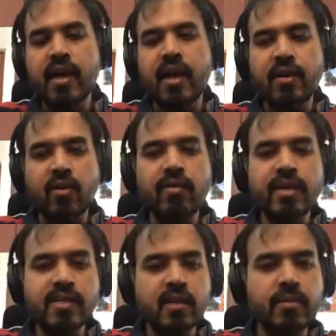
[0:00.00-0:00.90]
it
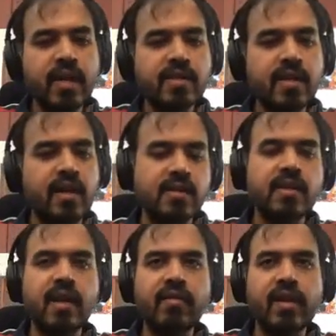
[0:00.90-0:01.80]
always terminates and doesn't
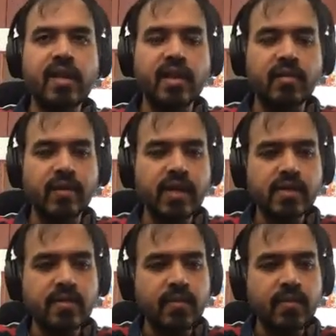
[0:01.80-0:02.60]
have any other effects.